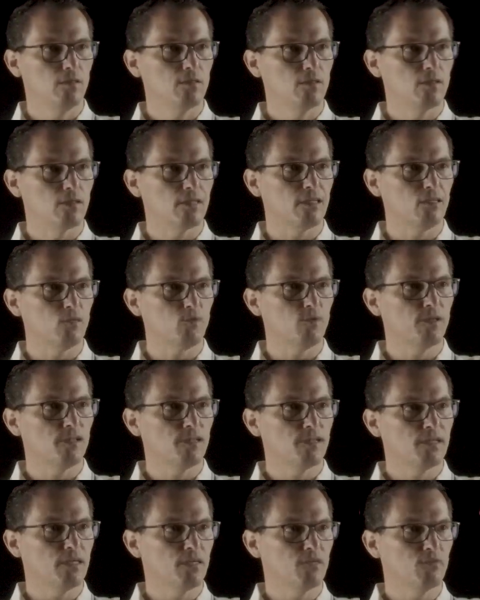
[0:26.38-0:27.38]
The global
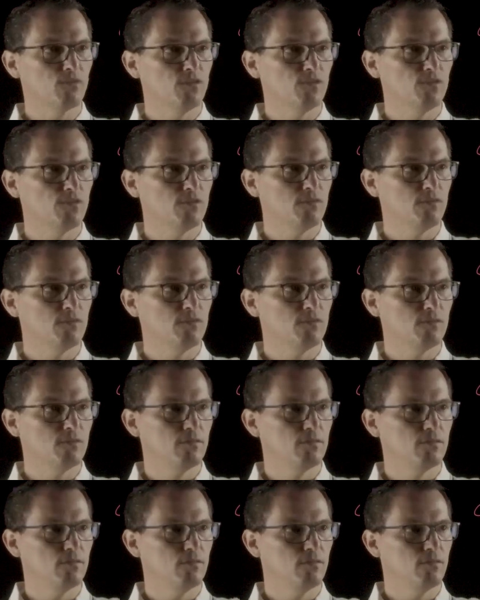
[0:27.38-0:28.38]
account
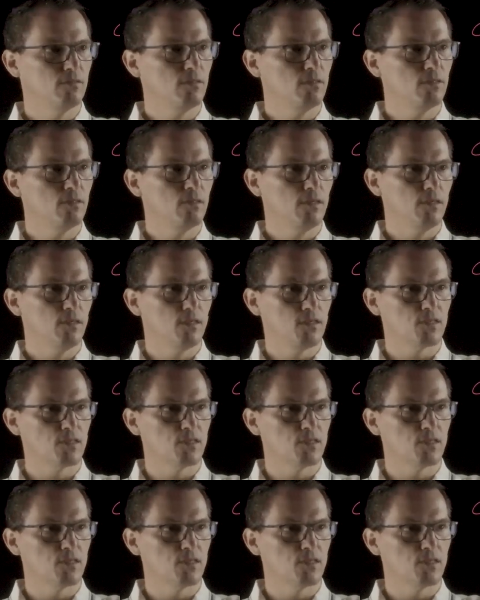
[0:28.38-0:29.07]
is